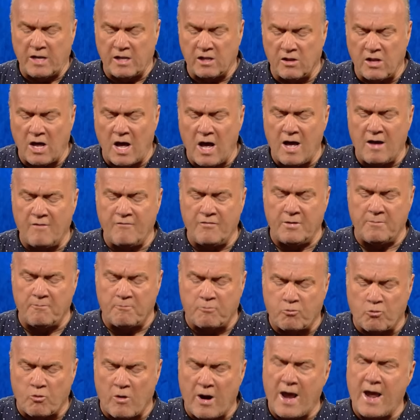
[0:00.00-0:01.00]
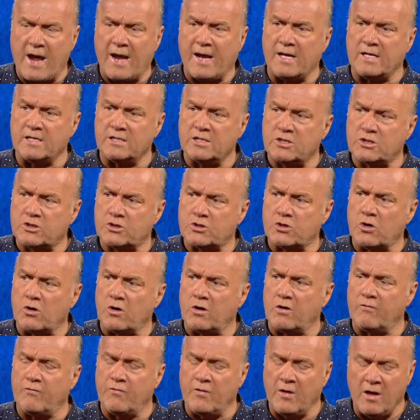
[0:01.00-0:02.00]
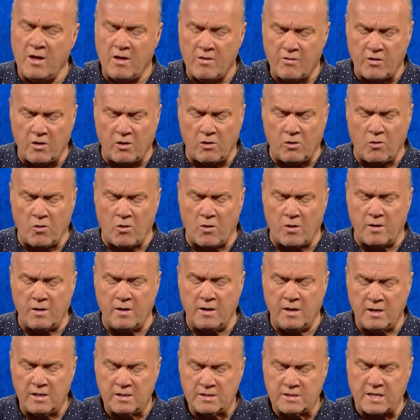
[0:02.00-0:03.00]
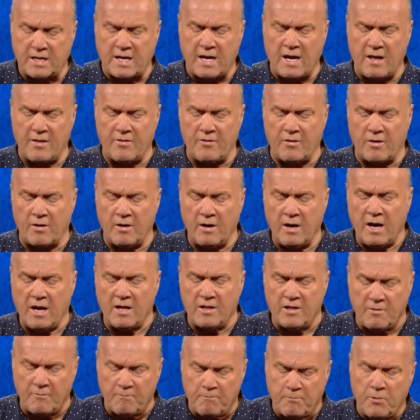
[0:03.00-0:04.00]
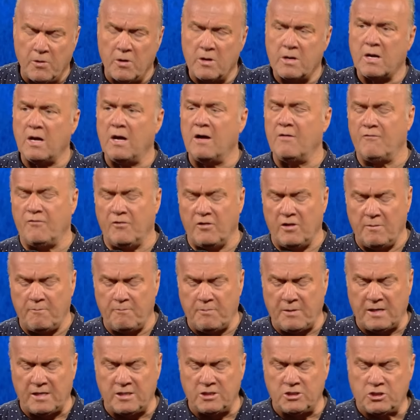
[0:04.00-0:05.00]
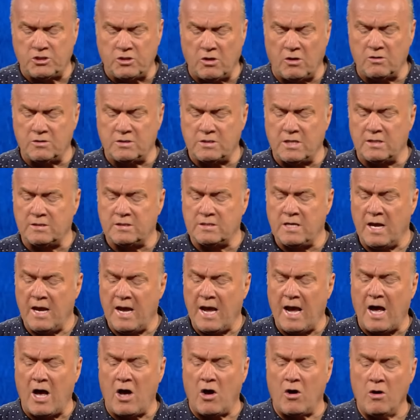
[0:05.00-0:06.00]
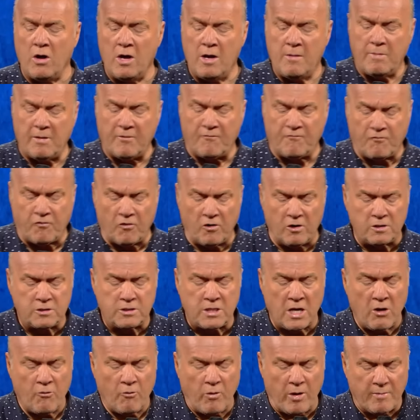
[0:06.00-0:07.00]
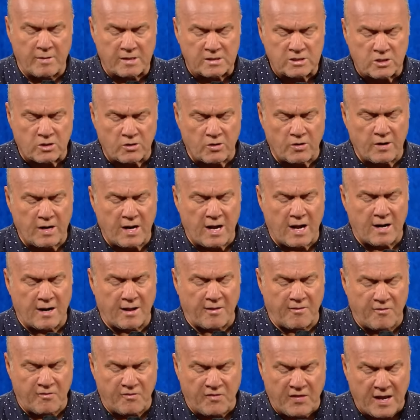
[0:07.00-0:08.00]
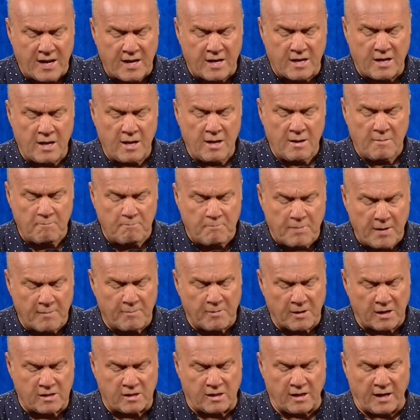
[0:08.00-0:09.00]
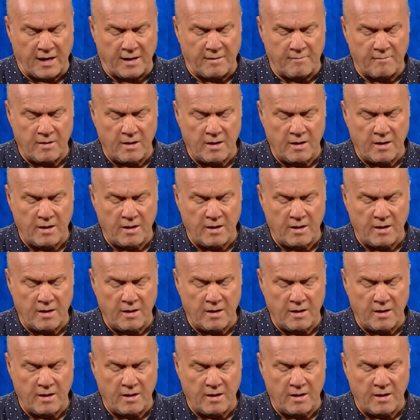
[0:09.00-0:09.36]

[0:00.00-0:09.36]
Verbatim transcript: love and pray and serve the Lord together. And the book of Philippians shows us how. But first, we must learn how to think biblically.